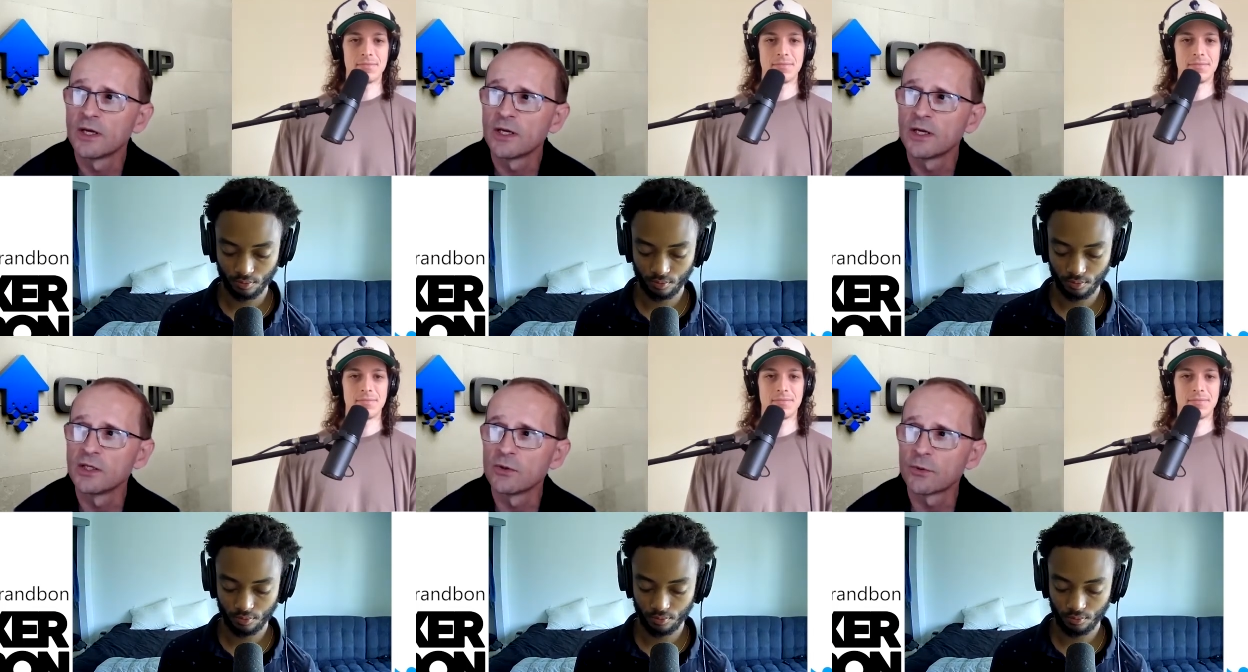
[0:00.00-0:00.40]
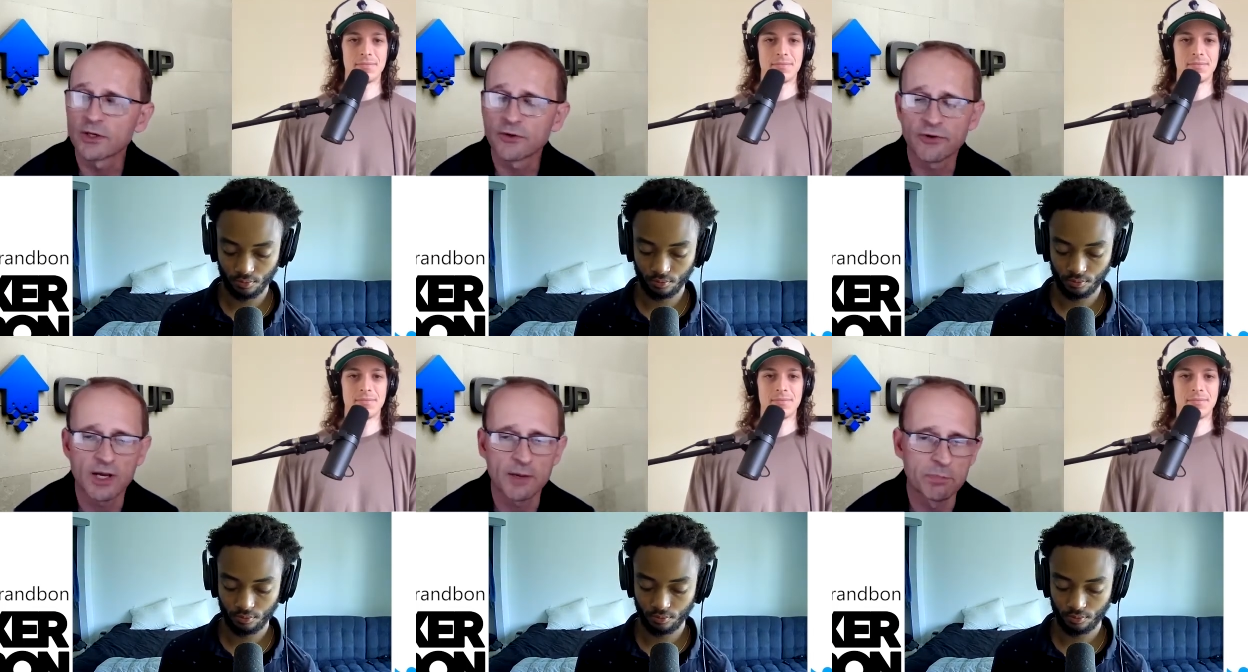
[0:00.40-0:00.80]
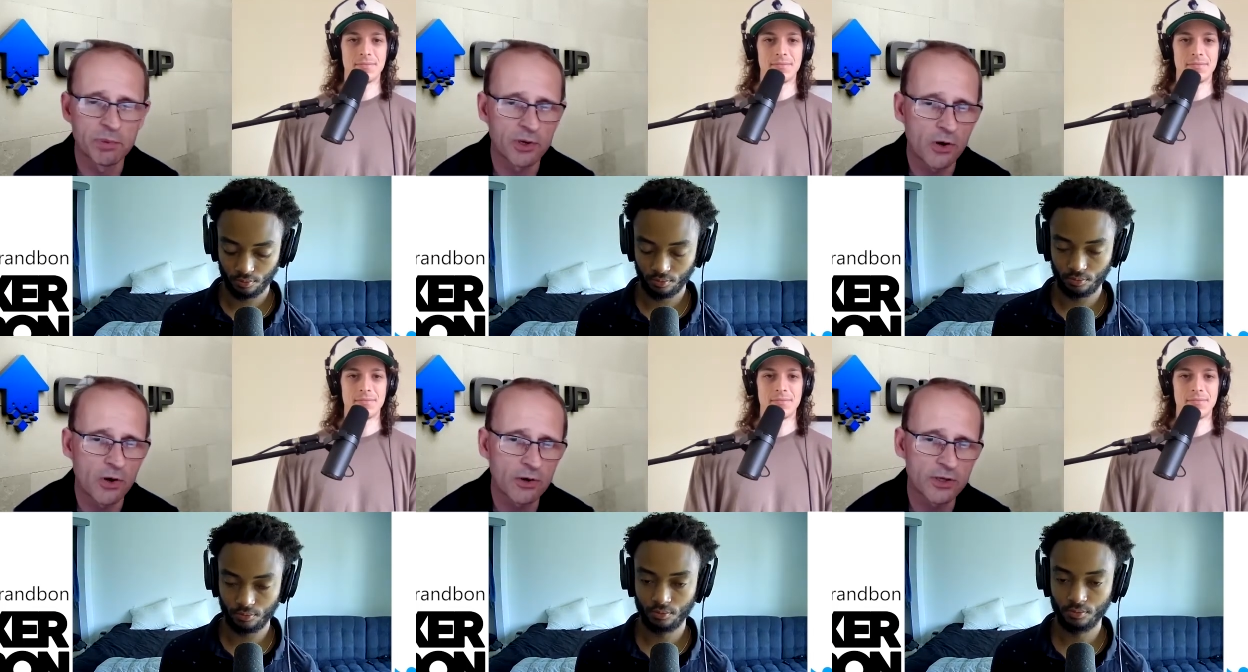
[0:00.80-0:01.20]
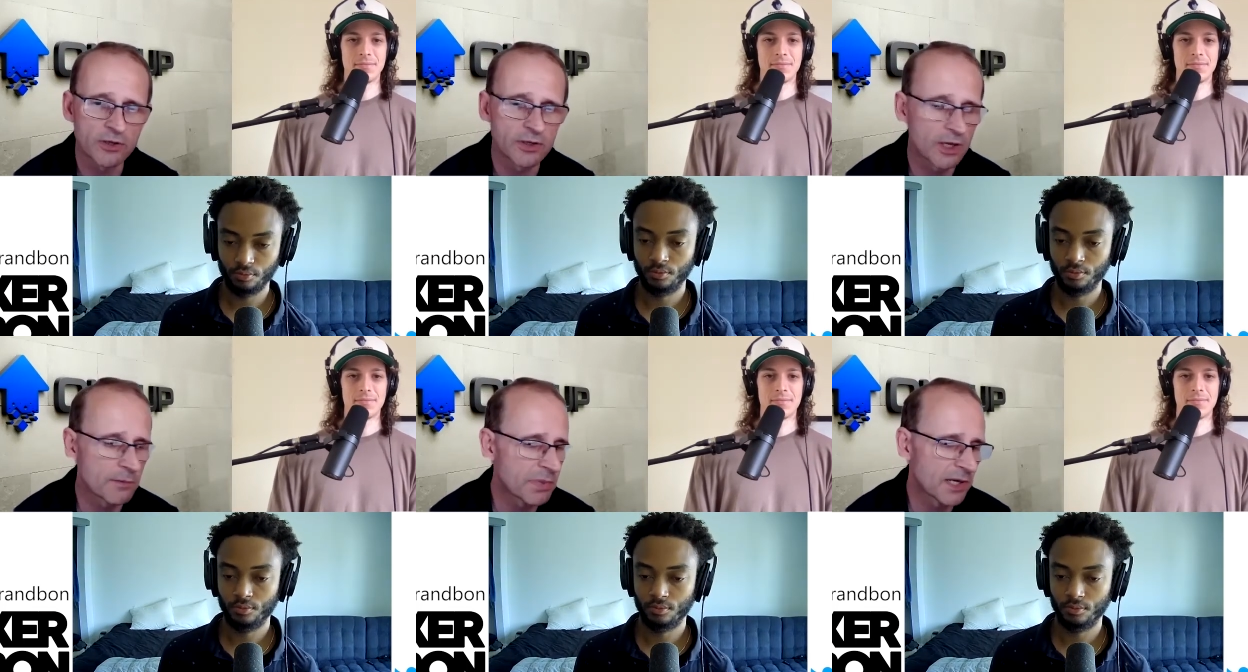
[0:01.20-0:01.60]
Speaker 1: You want to create a blog, you can
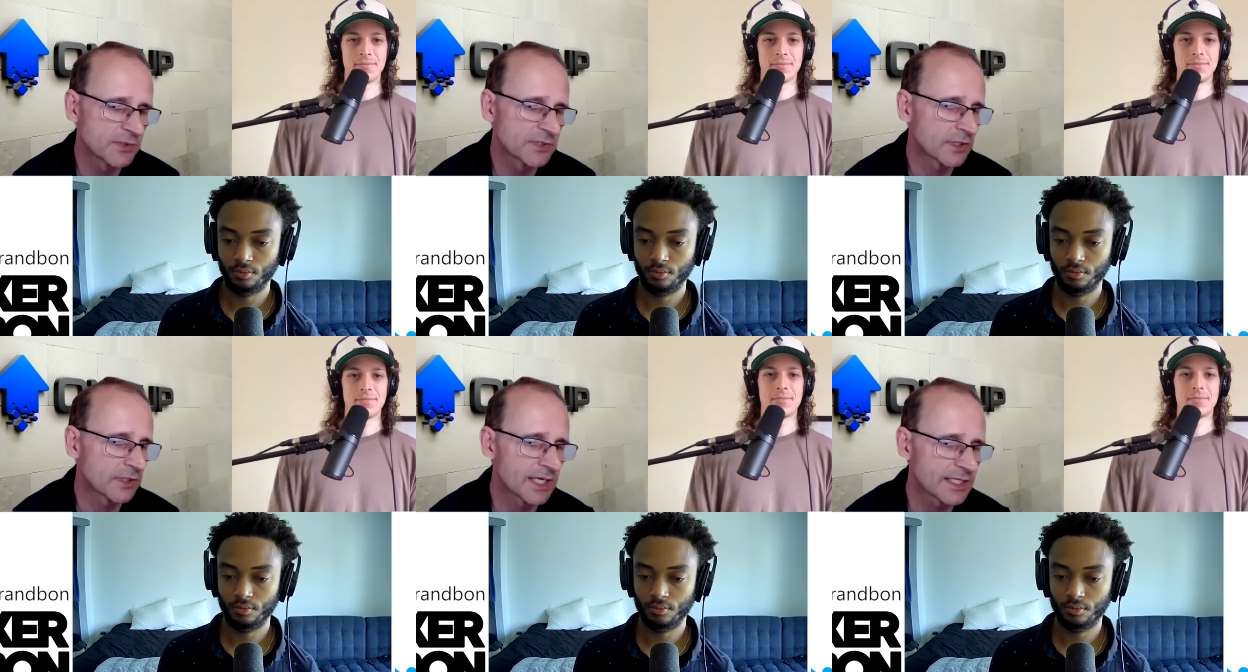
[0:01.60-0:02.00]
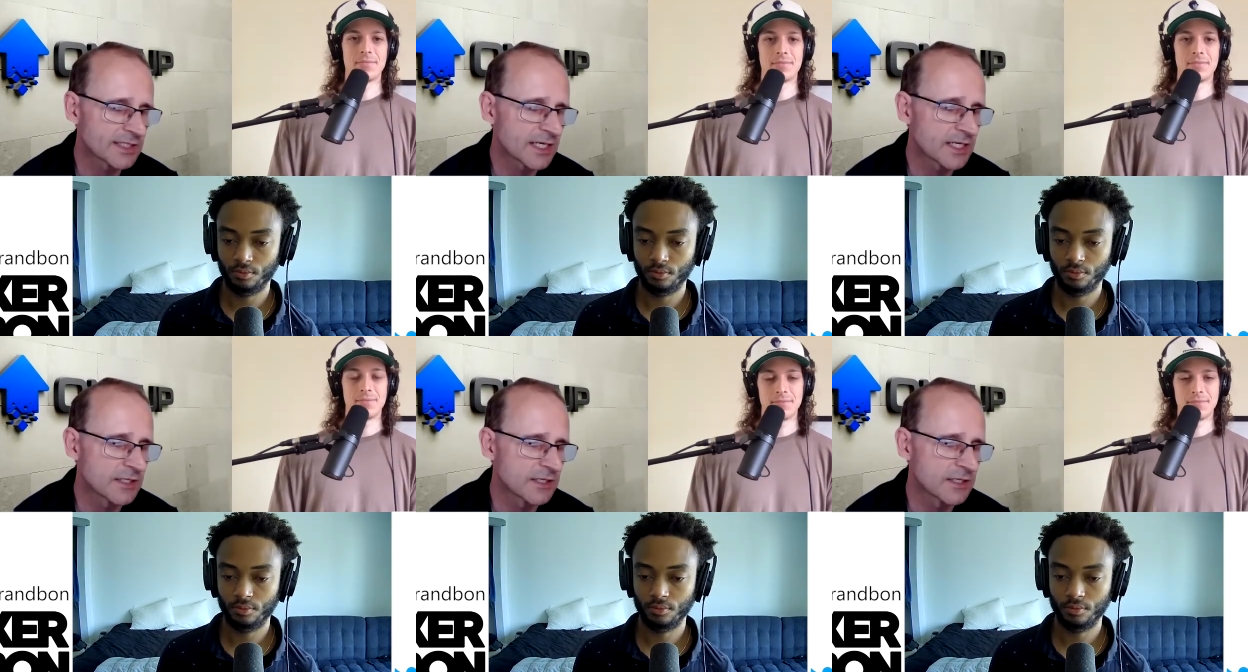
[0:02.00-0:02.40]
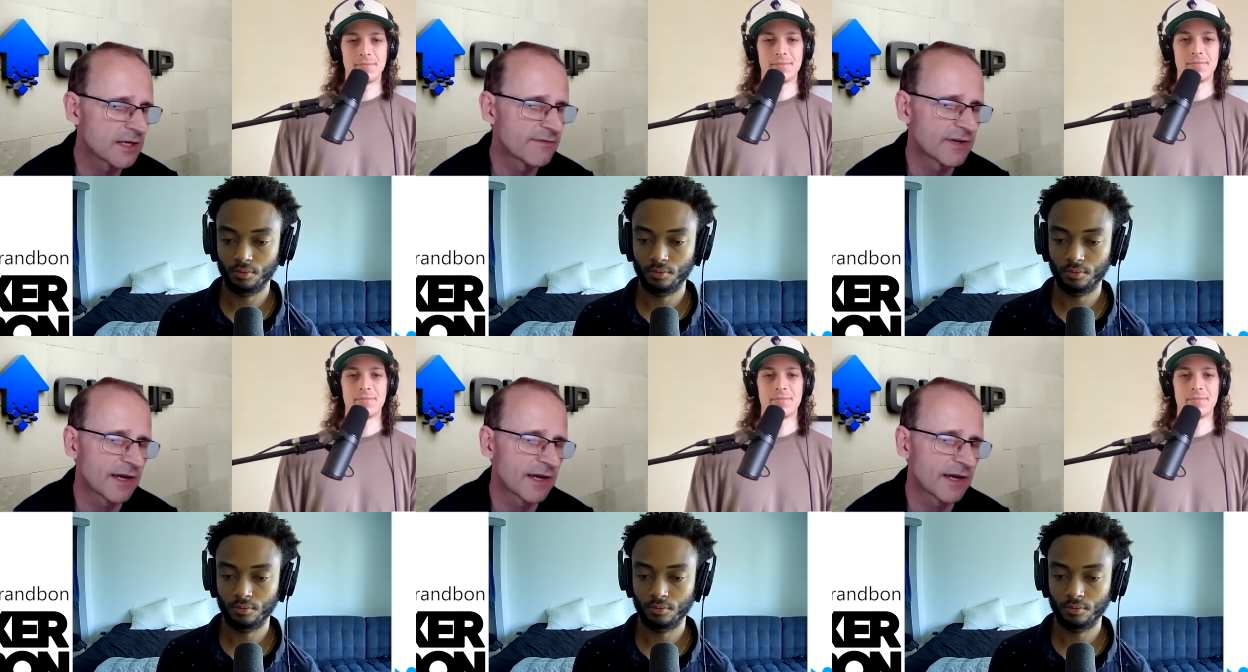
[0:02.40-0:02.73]
go and post it on LinkedIn. You don't even